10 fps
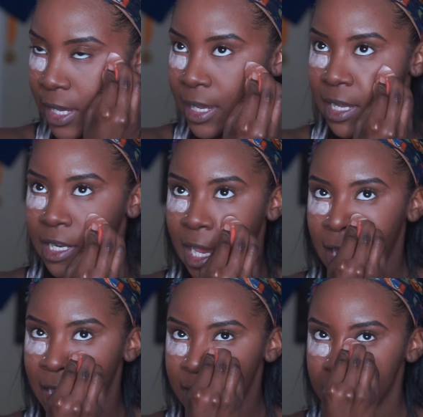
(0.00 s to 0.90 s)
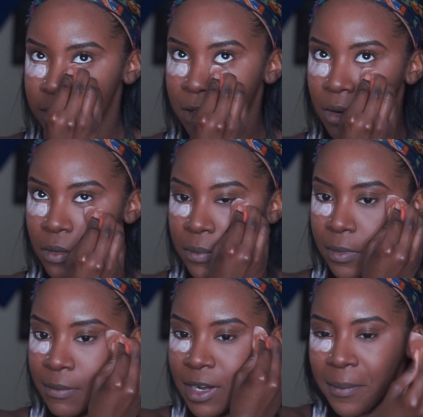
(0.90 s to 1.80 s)
And
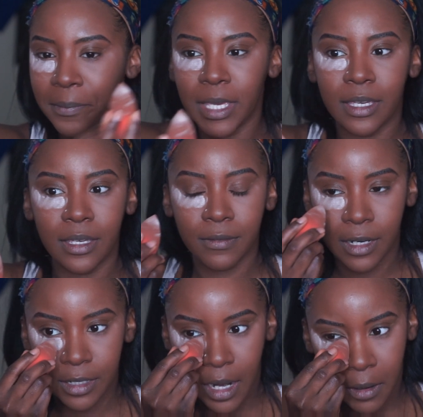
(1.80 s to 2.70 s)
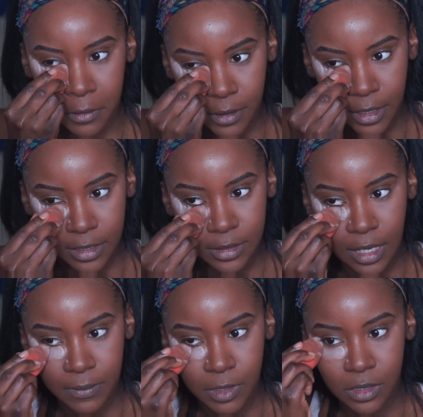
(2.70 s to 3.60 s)
I'm not baking right now, you guys.
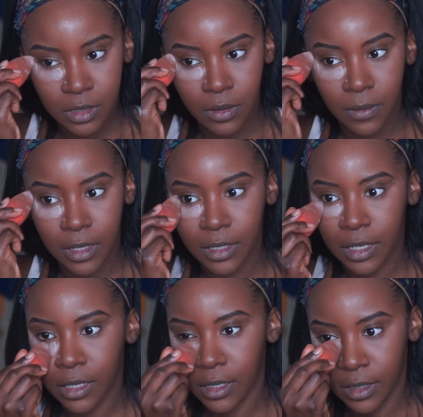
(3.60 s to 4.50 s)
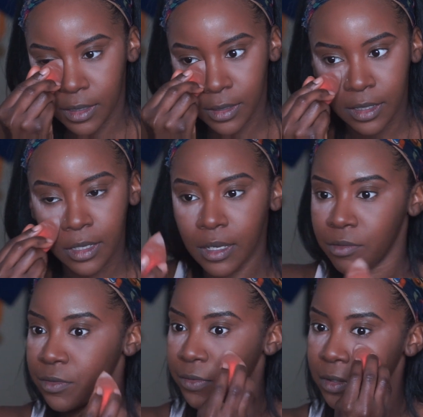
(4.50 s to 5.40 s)
I'm just going in
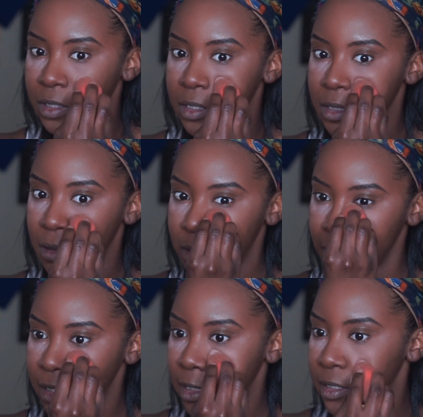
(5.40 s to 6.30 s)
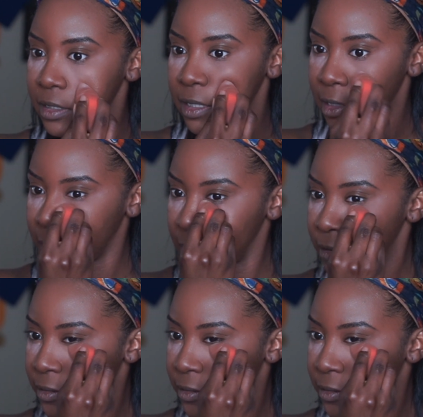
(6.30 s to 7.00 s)
and filling it all in. Like,